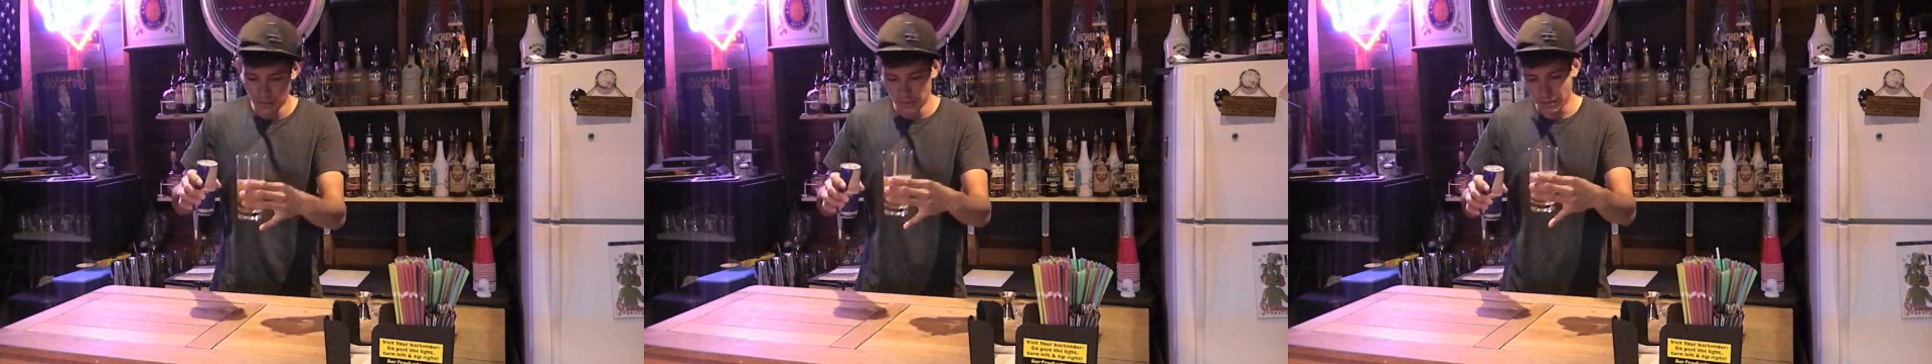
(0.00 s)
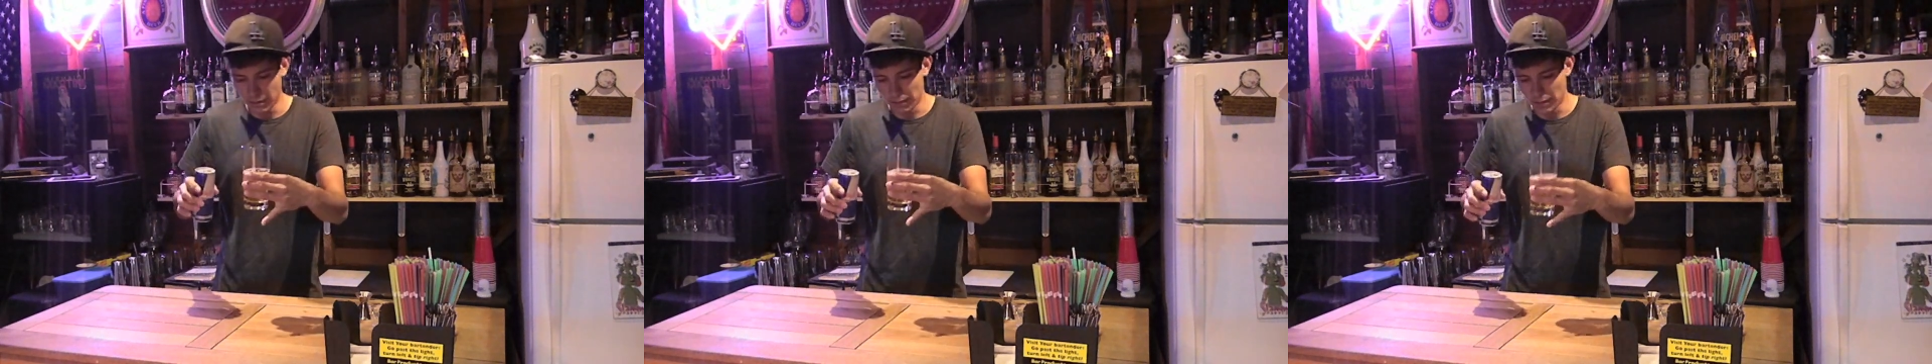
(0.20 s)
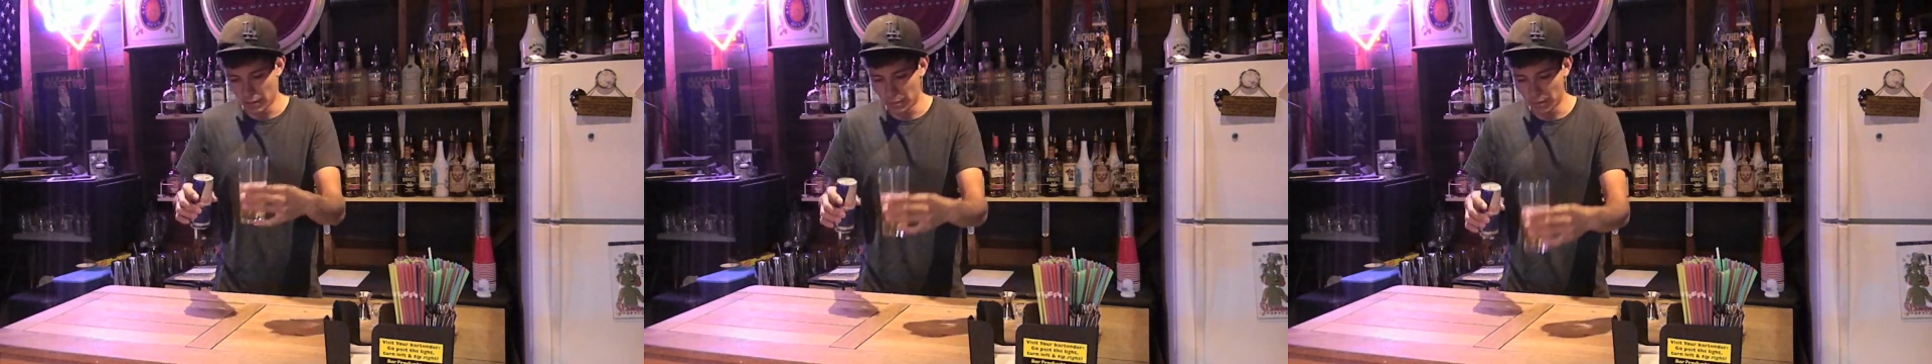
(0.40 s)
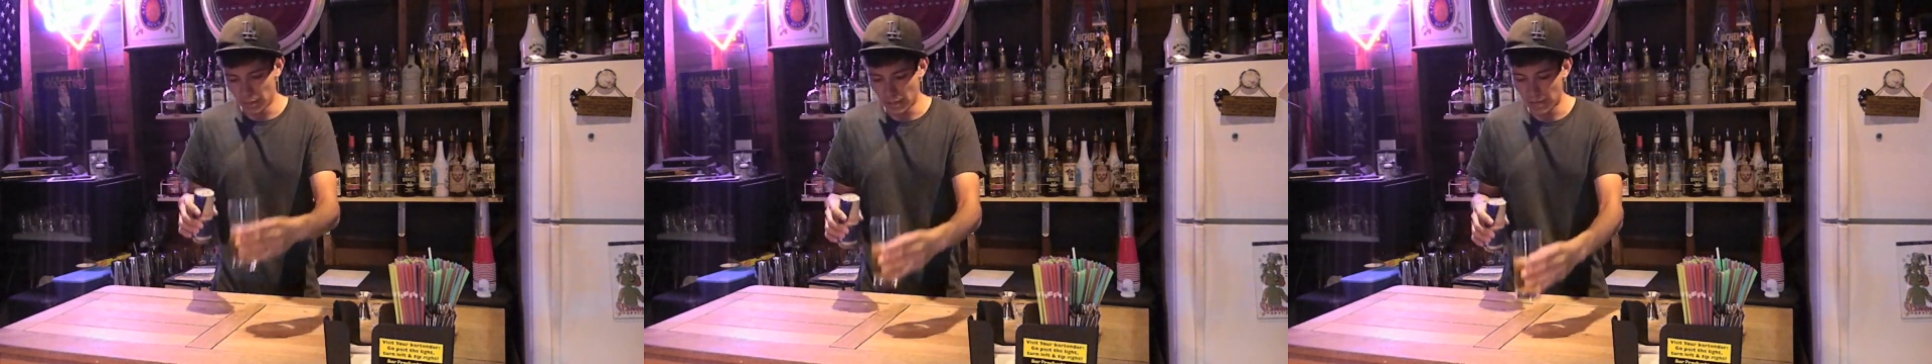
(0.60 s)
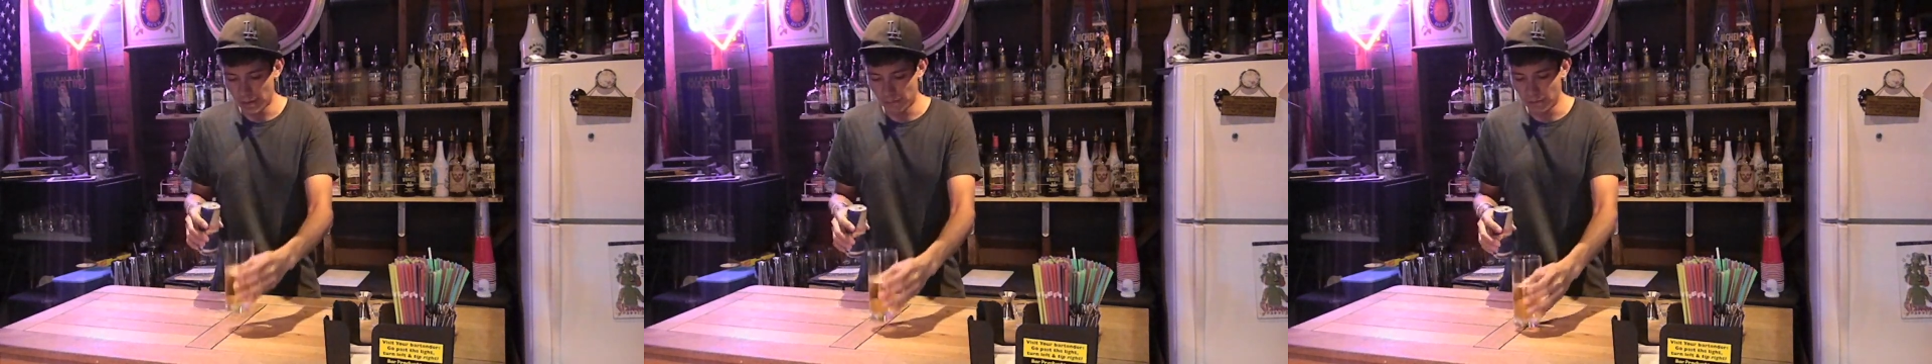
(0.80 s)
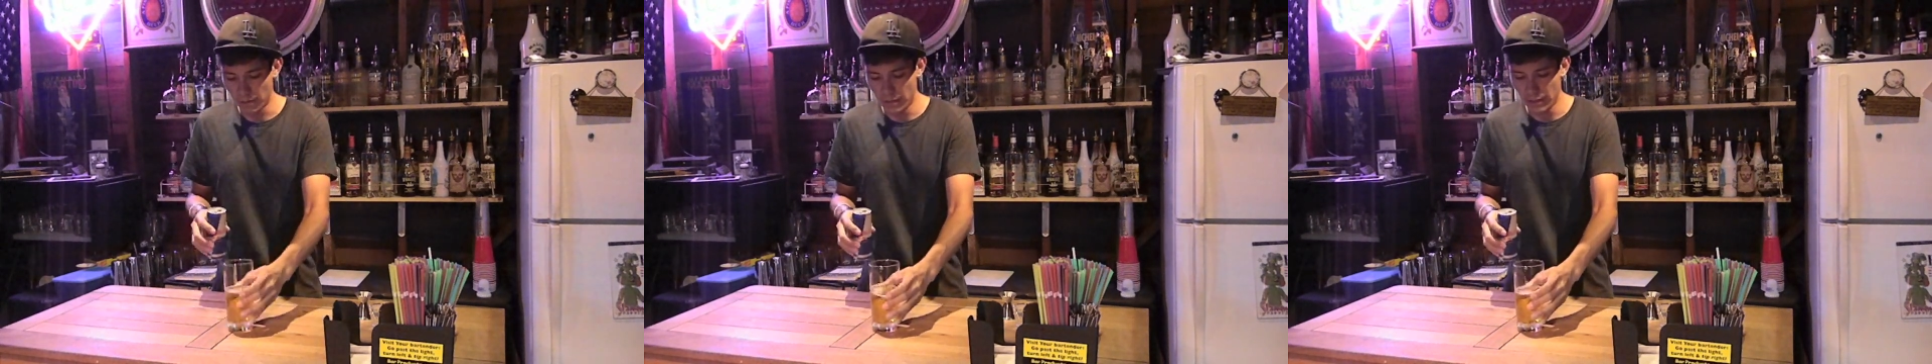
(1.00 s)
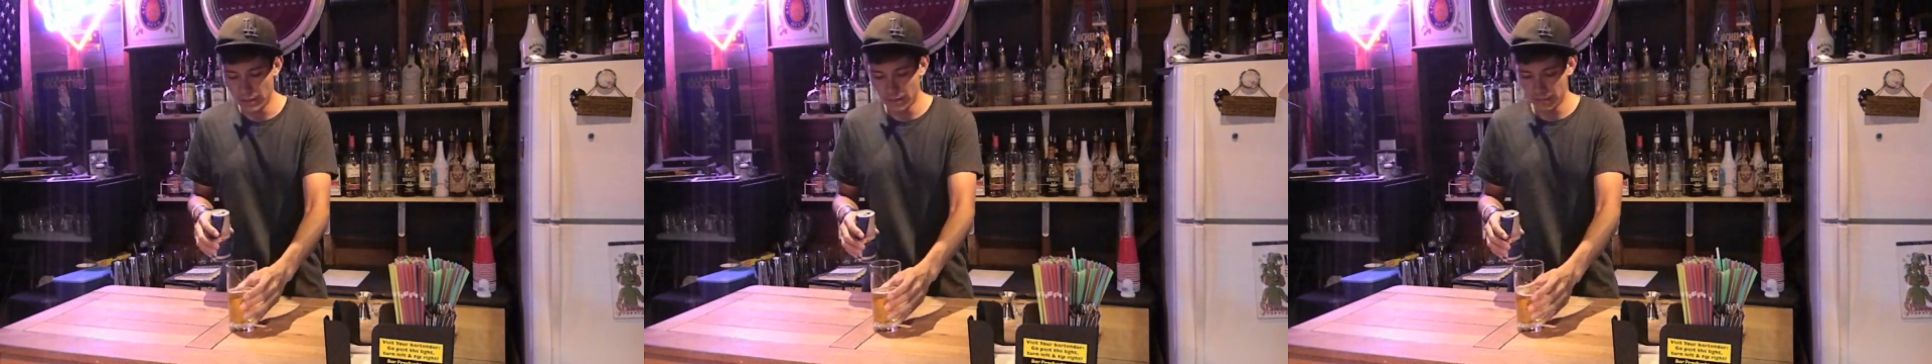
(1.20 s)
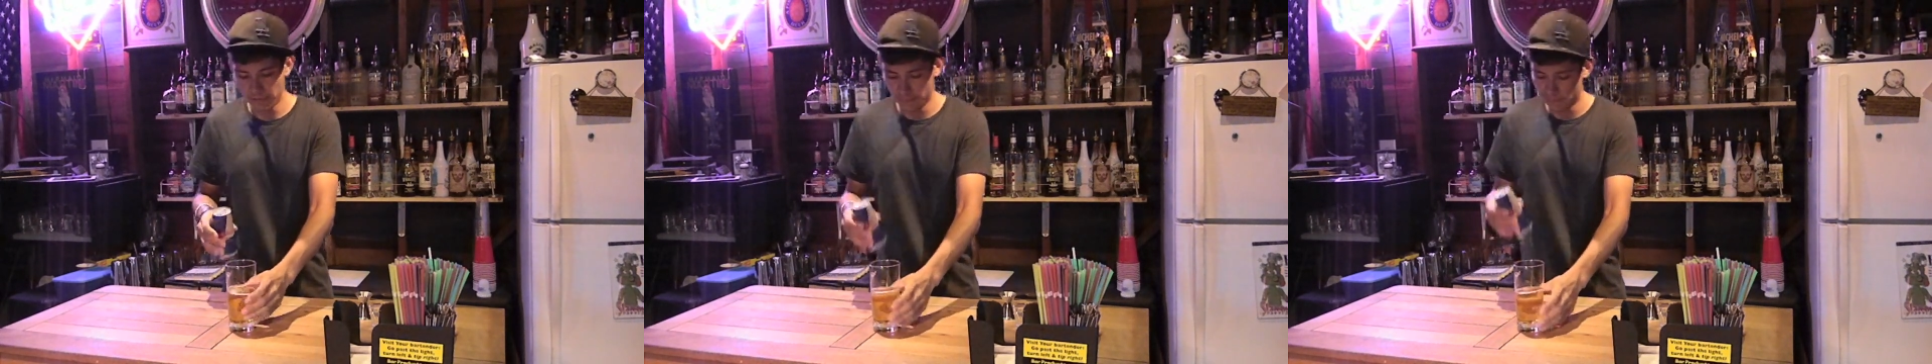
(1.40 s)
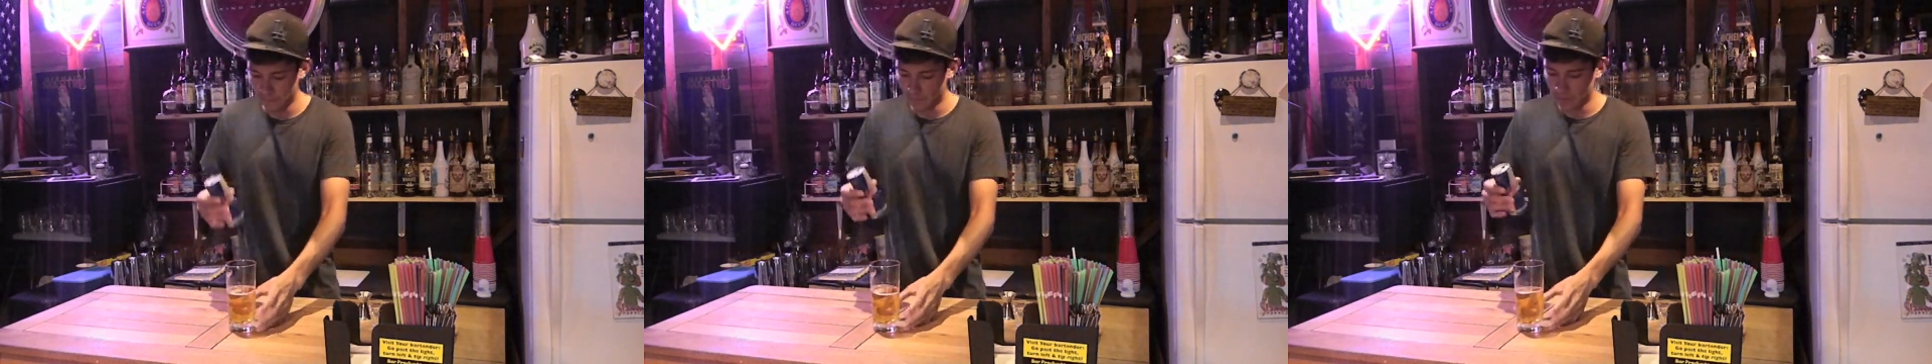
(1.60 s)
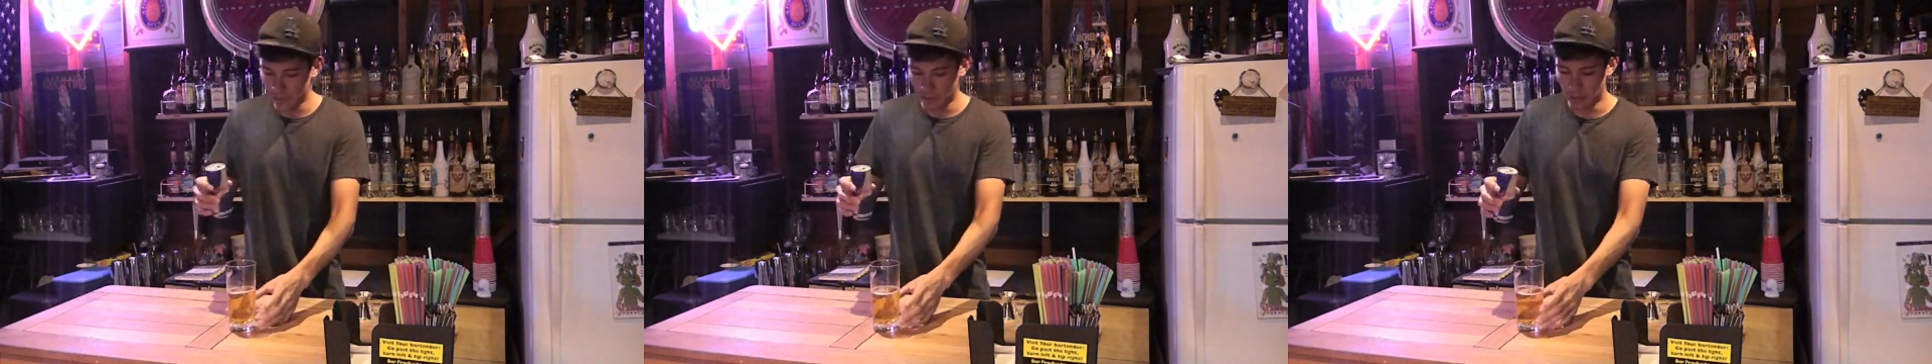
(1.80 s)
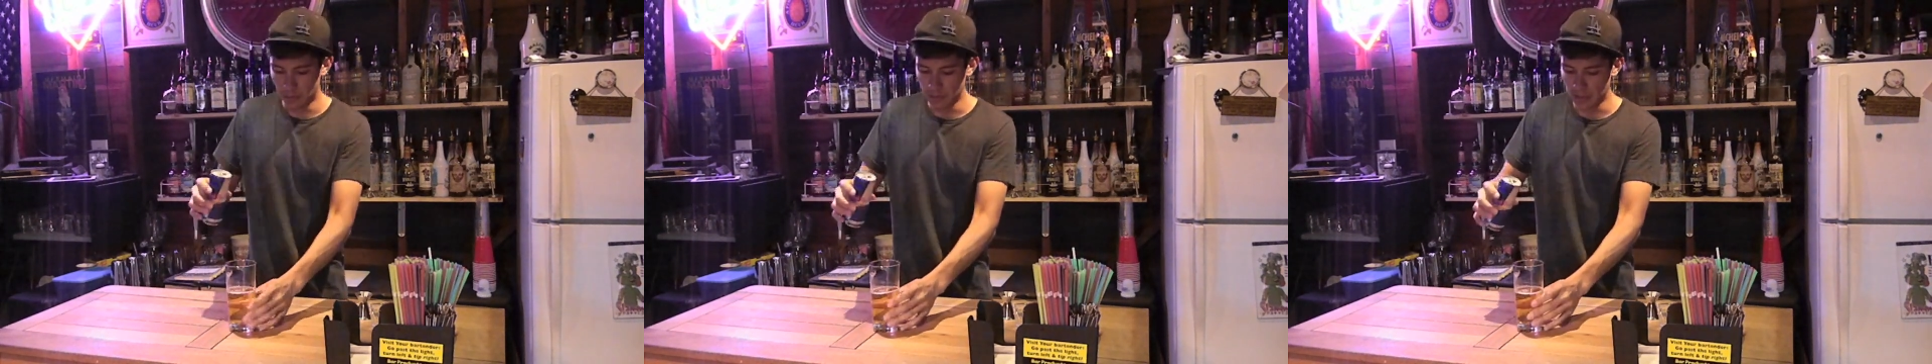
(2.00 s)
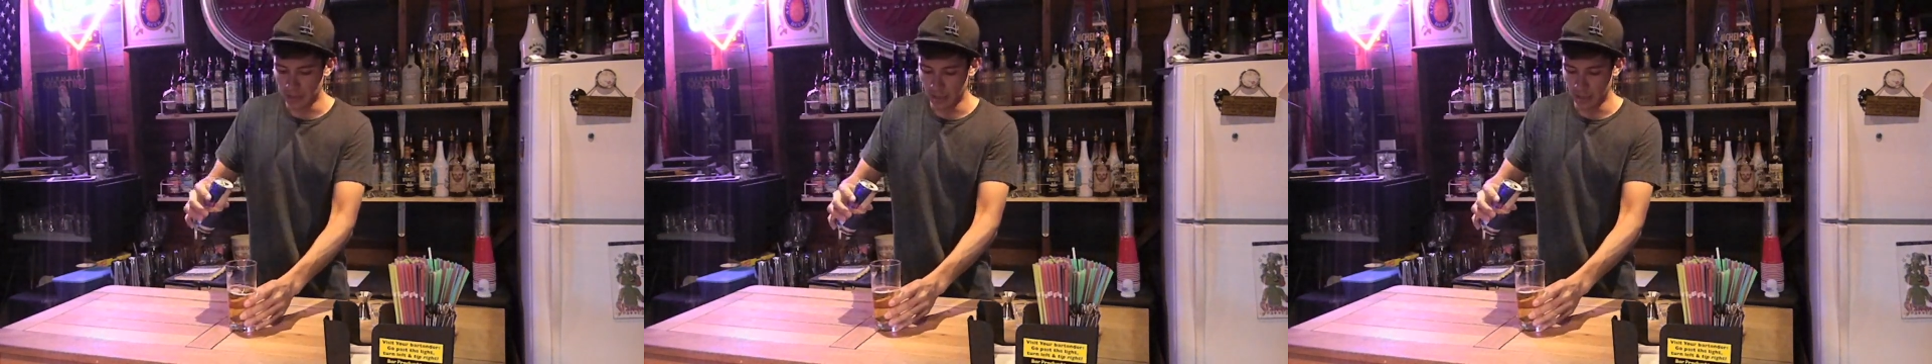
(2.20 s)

So I it up about halfway. Well, I'm almost